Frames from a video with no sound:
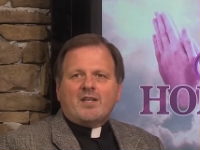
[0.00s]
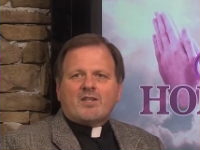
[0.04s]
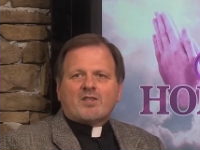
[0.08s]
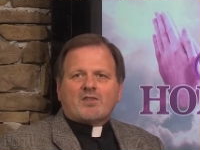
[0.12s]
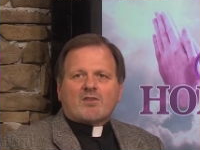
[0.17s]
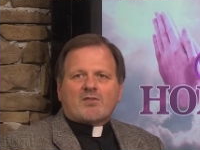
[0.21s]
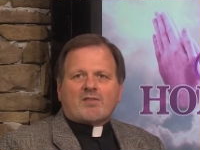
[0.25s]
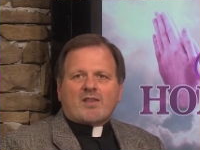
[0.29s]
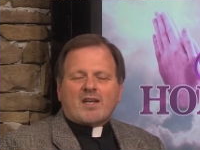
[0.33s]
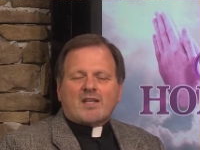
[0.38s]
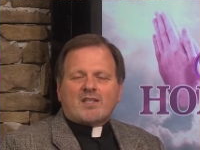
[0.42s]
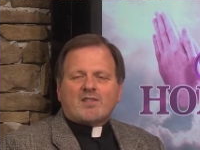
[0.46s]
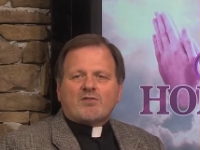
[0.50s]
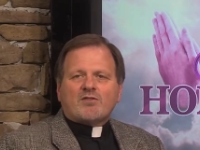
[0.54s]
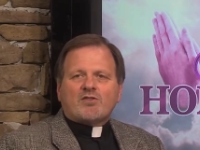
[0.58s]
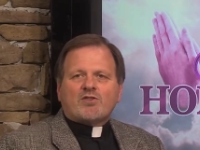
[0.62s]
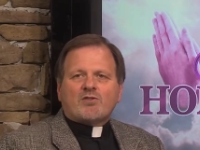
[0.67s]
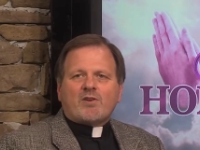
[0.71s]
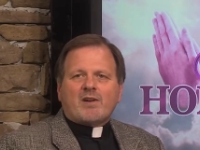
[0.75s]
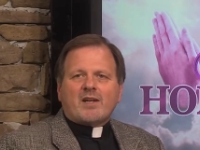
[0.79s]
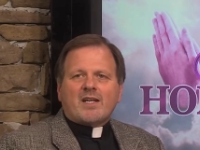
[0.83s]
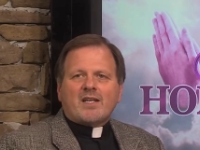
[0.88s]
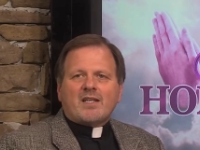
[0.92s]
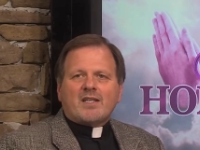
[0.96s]
So thanks for
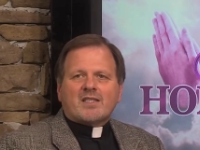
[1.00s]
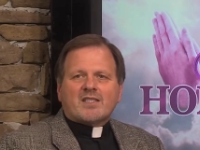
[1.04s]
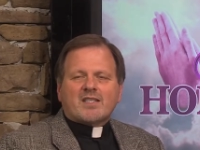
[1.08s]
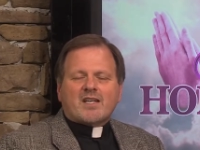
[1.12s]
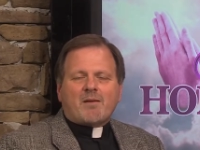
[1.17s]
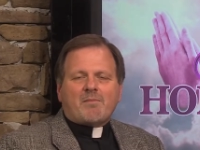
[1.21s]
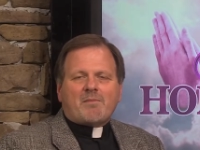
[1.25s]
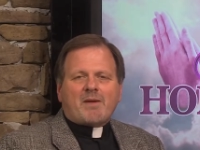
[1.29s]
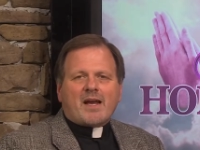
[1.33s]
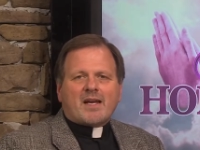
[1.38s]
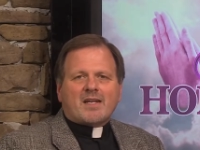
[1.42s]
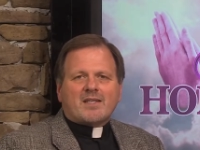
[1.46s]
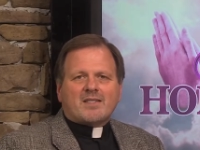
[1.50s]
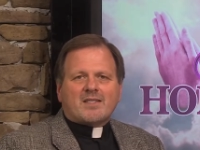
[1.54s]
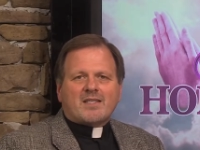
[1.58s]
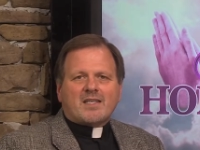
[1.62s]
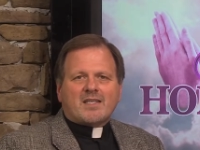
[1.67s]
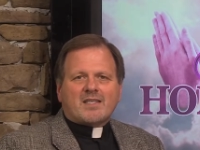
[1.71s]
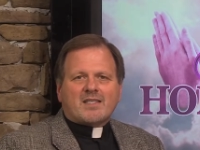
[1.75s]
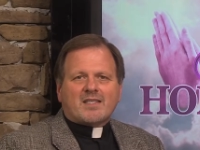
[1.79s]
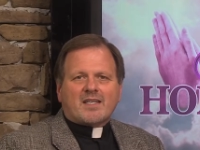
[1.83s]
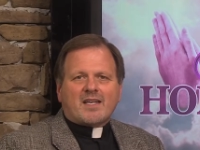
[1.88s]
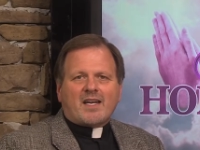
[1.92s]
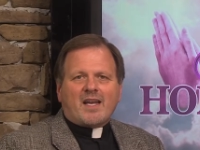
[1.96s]
joining us. Come back and
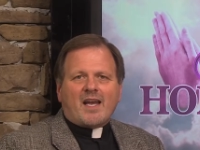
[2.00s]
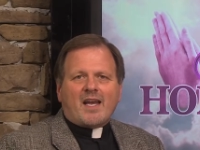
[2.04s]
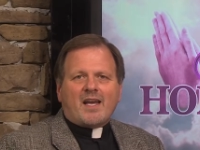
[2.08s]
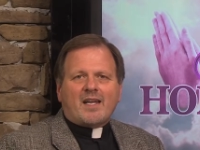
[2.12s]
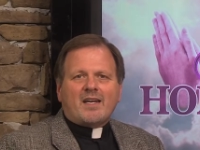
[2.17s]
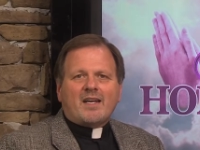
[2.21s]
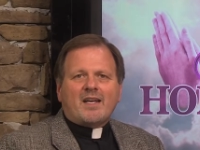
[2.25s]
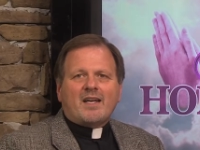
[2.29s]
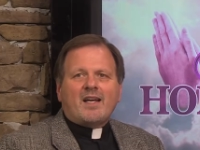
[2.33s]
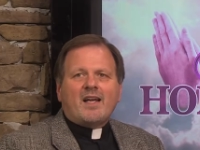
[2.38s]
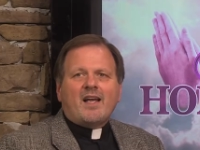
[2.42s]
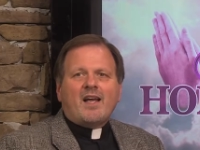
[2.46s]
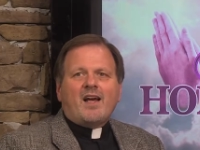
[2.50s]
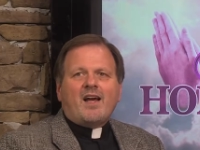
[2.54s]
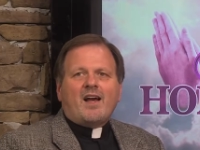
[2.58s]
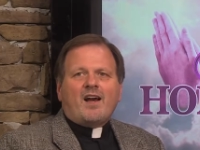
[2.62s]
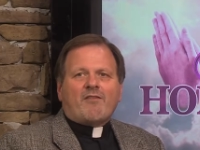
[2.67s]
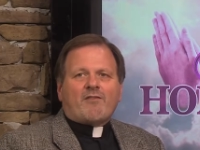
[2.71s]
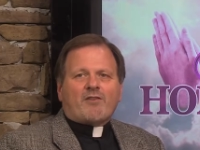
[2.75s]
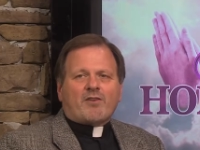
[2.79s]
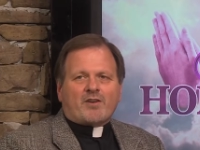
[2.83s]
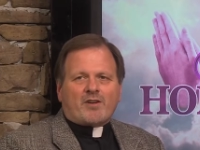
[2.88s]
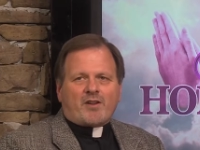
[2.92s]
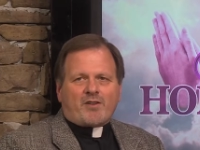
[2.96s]
see us again
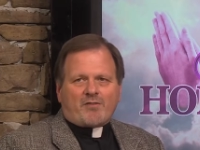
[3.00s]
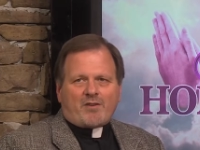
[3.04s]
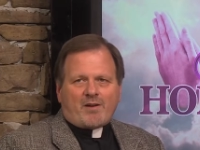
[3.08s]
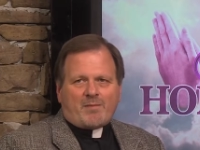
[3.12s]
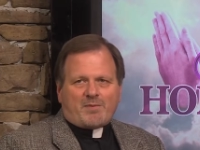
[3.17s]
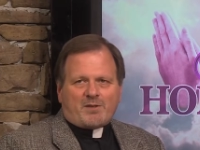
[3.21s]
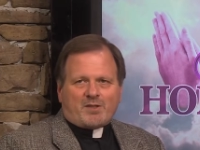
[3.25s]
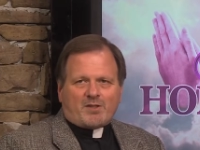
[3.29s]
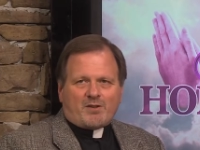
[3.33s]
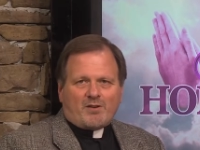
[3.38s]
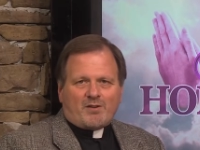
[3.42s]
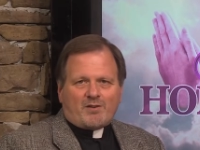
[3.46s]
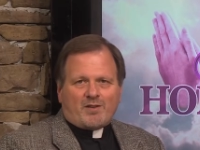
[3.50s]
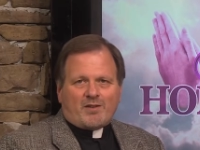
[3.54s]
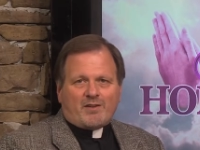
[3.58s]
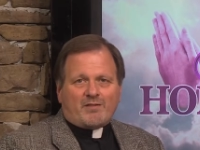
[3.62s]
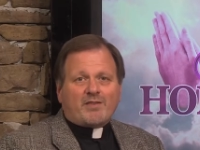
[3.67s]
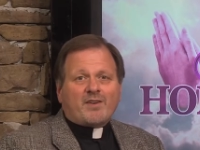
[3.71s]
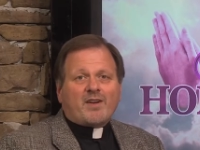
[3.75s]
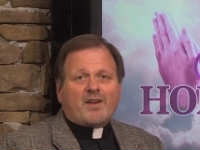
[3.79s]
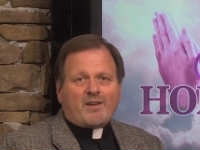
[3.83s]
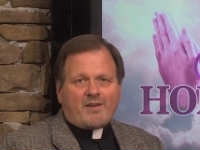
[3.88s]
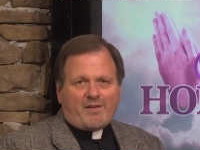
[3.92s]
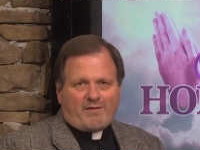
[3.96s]
for another episode
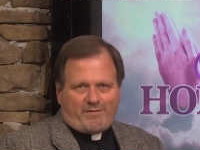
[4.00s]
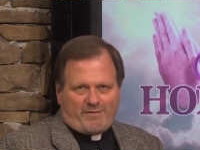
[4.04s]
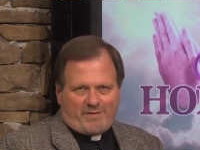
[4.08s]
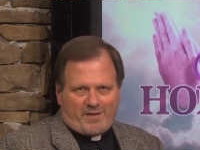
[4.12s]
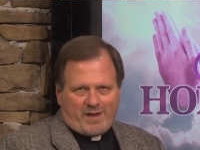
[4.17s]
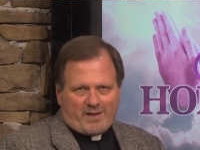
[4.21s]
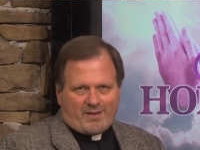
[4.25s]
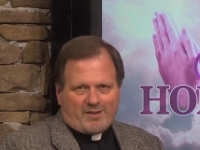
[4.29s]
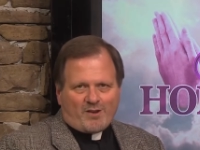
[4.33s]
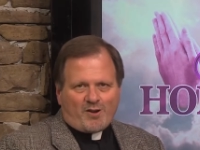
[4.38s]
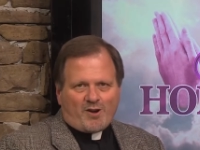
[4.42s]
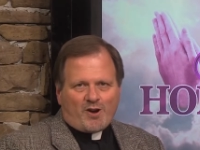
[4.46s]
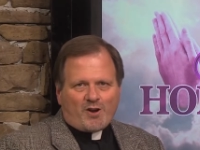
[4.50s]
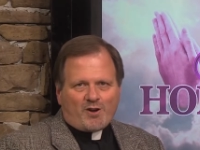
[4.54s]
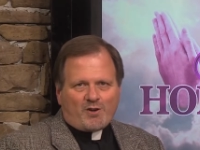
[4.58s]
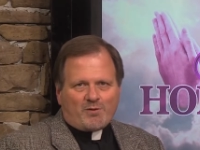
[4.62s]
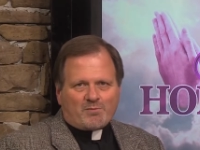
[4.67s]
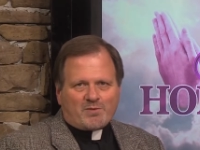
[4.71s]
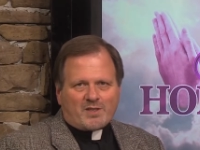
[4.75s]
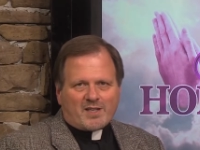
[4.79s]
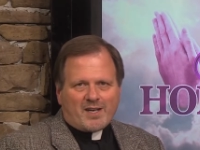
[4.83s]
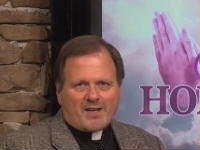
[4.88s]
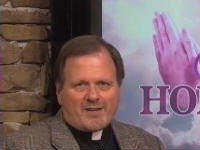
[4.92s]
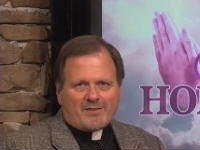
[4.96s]
of Faith in Our
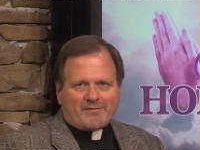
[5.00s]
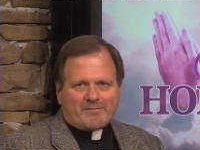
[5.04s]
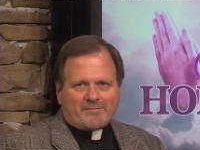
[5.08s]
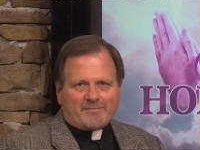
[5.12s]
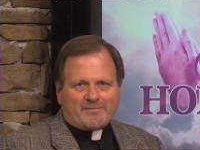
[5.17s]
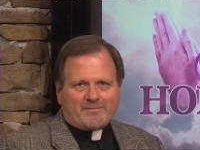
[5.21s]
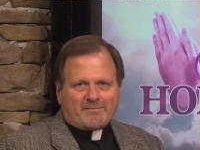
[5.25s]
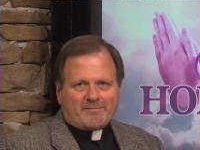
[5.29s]
Hometown.